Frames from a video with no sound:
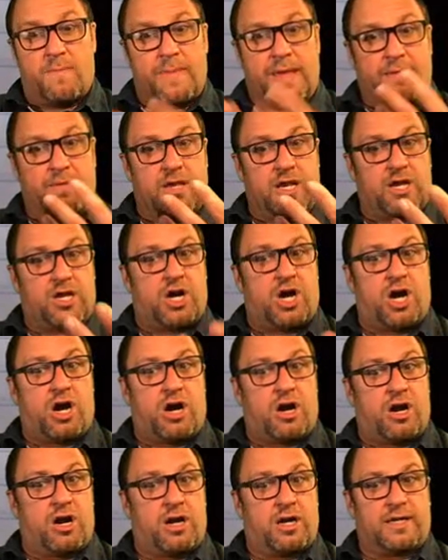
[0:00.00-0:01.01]
Maybe a
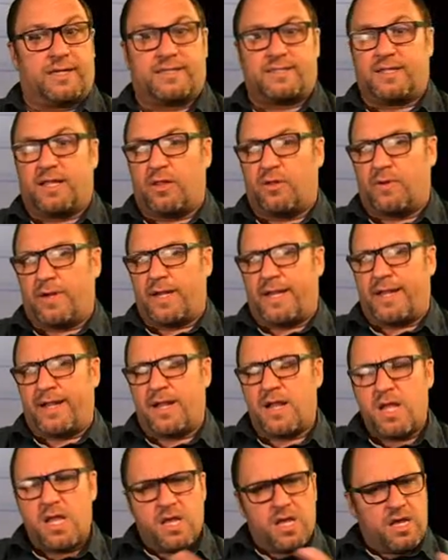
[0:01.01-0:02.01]
car accelerating,
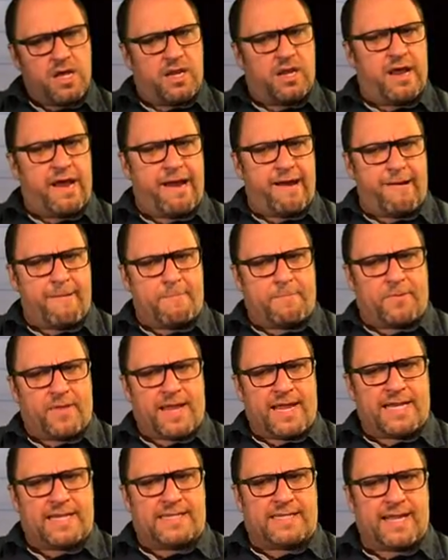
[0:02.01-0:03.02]
an
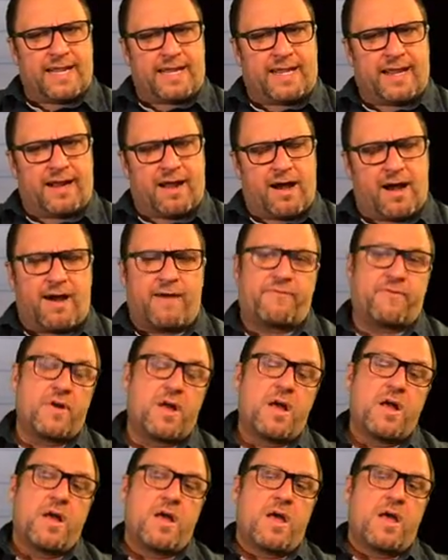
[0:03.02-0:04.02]
airplane taking off,
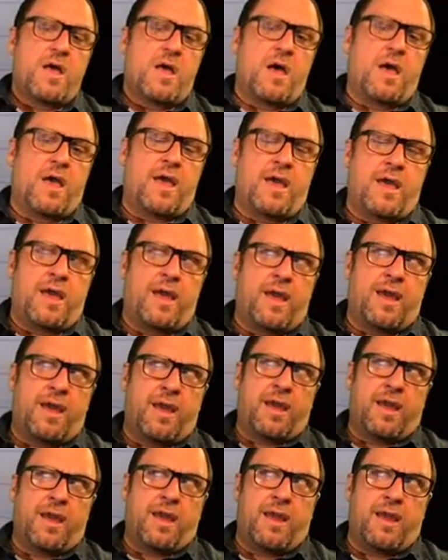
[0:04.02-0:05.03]
what
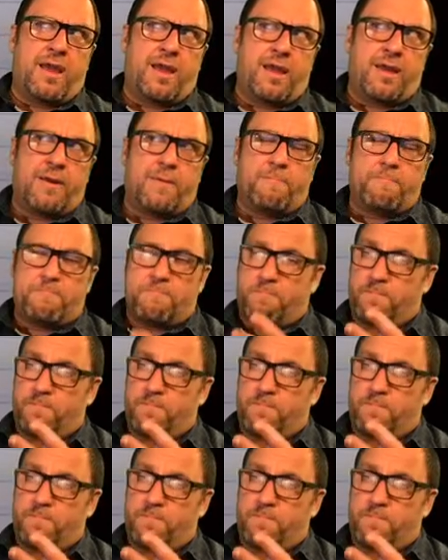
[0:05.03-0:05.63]
else?